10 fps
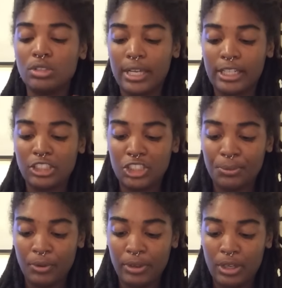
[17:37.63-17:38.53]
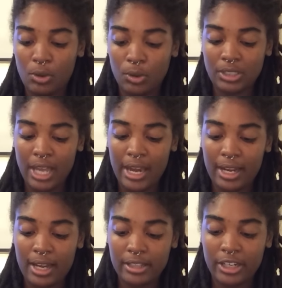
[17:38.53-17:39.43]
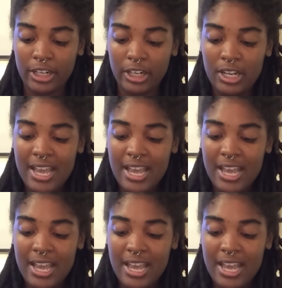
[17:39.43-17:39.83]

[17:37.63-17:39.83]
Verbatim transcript: like a shimmery gold kind of color,